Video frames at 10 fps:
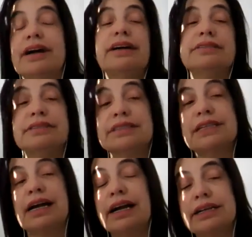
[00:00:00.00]

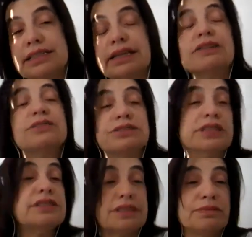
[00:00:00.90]
unless I sell or
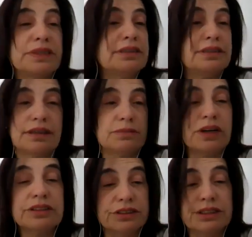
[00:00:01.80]
rent something, then I'm
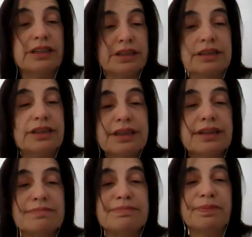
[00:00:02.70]
not earning any
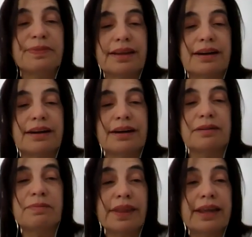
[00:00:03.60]
income,
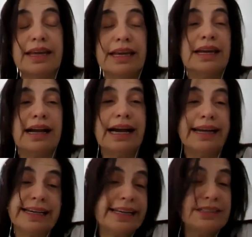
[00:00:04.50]
and
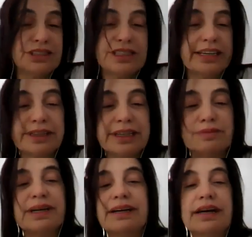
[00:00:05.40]
I can't just give
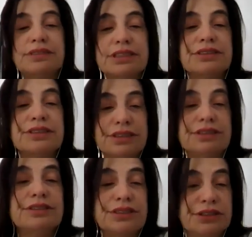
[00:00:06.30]
up. I have to
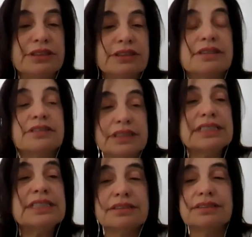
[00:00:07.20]
continue doing it
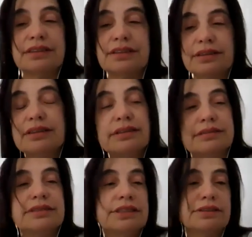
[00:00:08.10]
consistently.
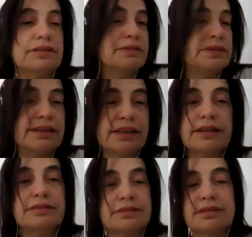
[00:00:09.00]
I'll
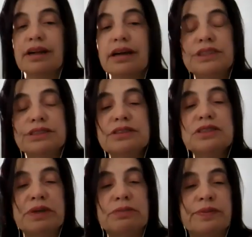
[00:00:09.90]
get a lot of
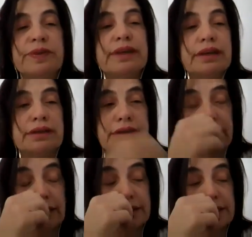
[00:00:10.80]
no's, but
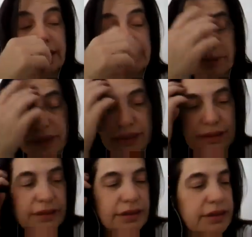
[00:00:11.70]
like you said at the
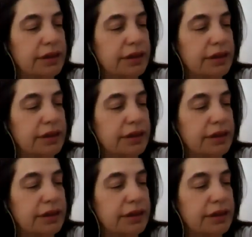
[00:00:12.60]
beginning,